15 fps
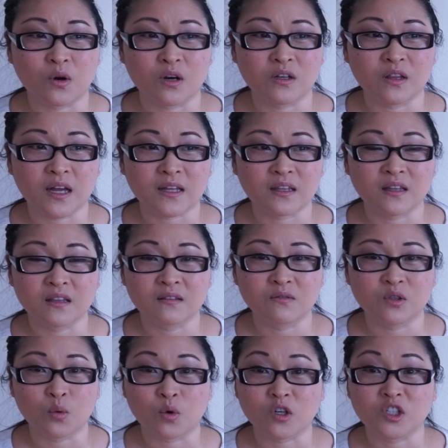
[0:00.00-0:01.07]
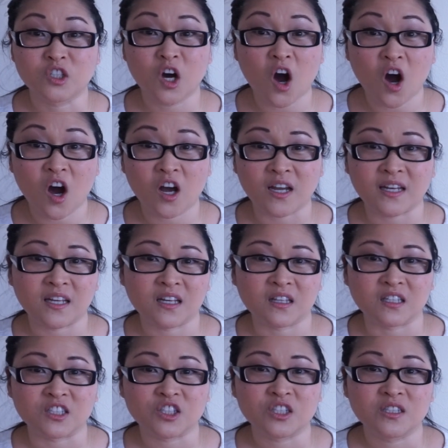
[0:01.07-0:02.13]
or like the word dog in
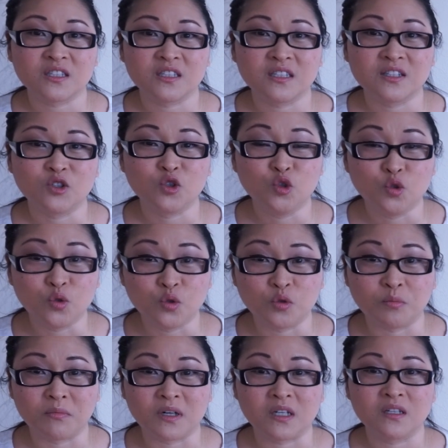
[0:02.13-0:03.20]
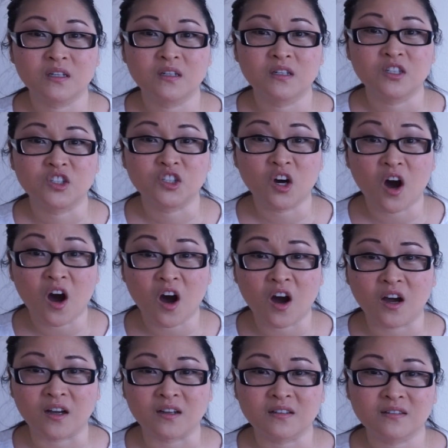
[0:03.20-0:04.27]
English, dům,
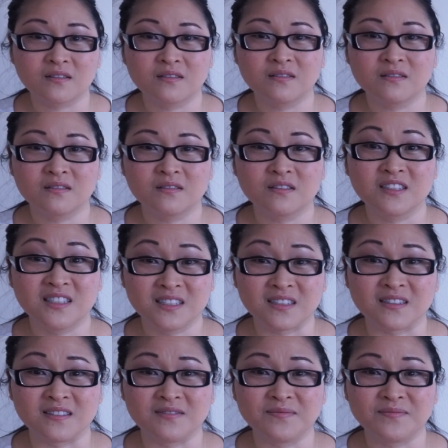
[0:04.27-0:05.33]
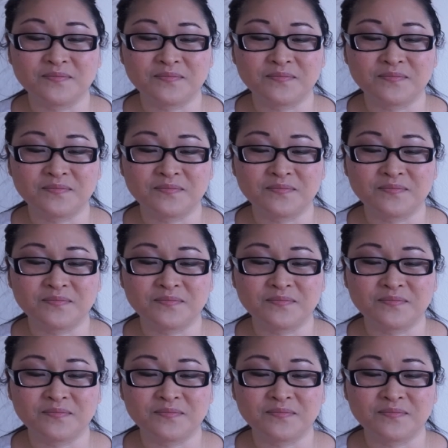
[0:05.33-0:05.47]
dog, D.